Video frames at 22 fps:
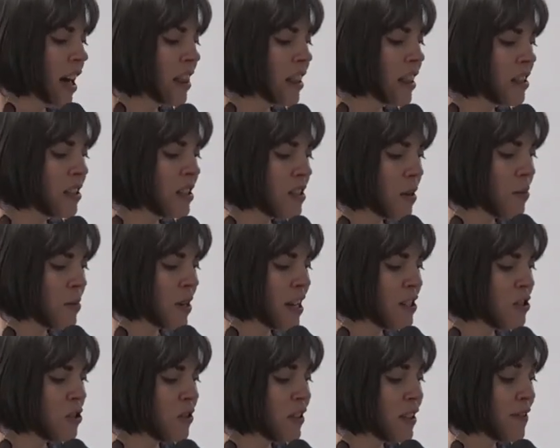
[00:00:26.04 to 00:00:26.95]
At the
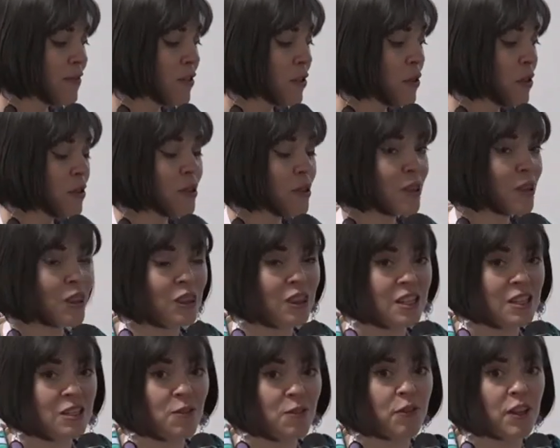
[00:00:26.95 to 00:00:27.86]
subnational level,
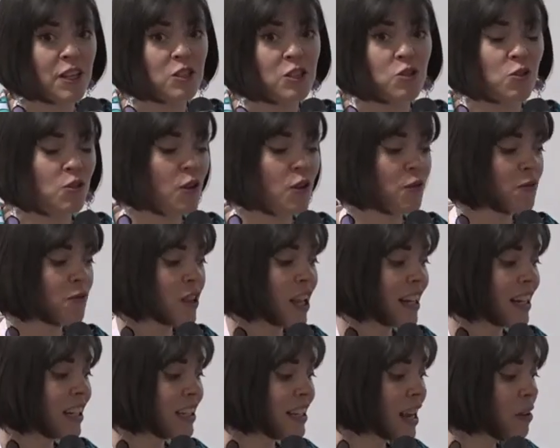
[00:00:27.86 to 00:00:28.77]
this feature of
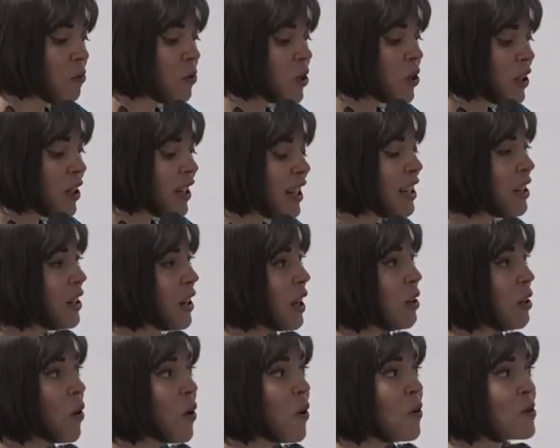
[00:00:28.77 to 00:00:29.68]
like
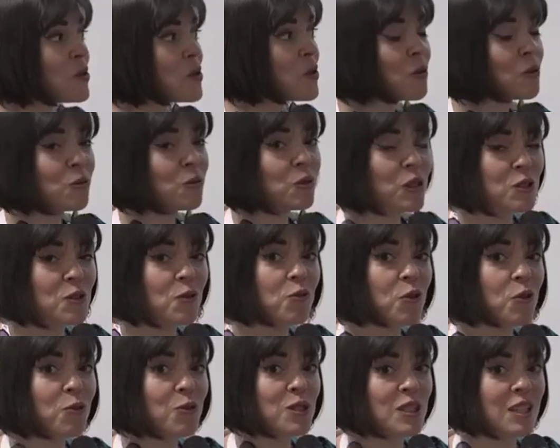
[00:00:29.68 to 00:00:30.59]
networking and also this
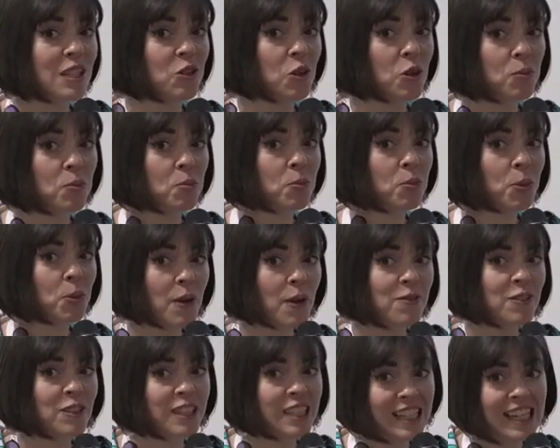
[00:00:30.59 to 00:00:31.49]
focusing on
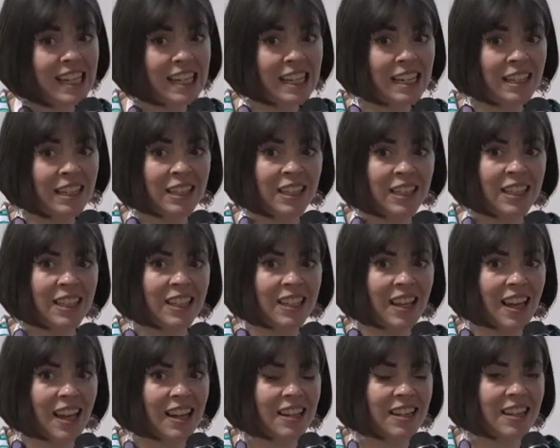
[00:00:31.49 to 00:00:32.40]
brevity
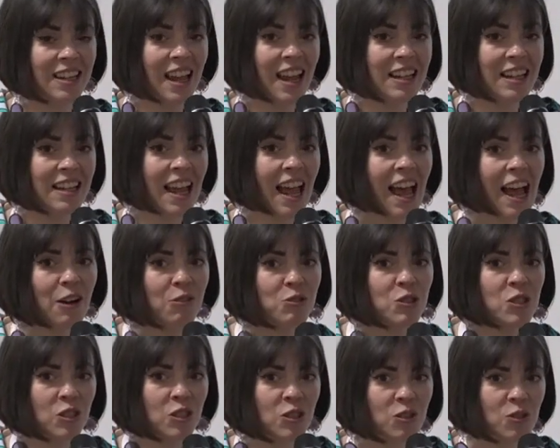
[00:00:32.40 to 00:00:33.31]
and
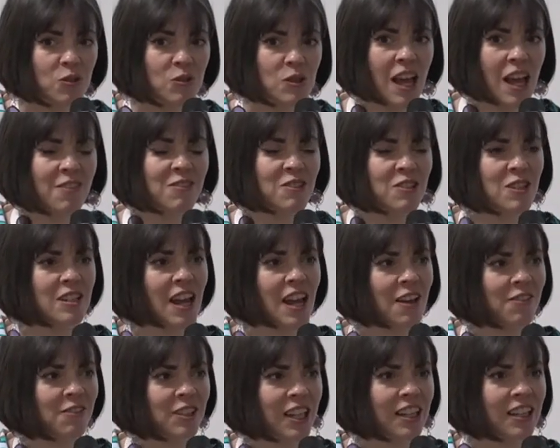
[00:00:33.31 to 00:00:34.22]
how to use, how to
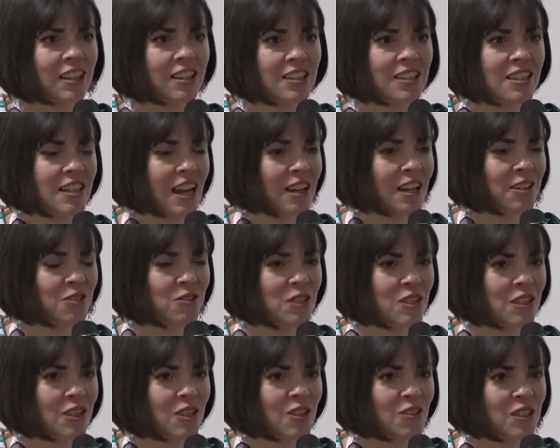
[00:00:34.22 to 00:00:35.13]
navigate the
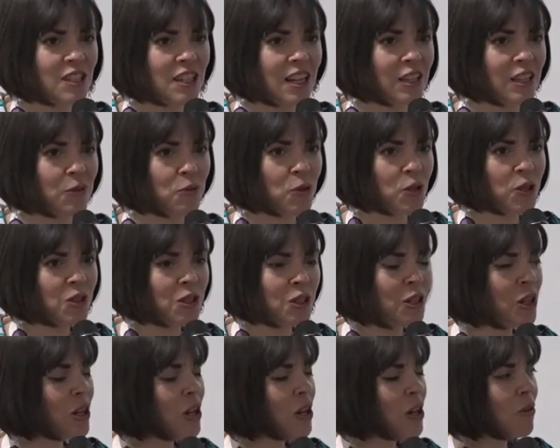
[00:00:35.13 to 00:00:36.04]
standards in their daily
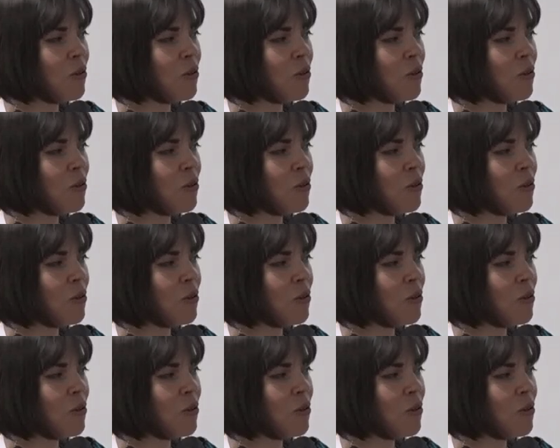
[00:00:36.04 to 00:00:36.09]
work.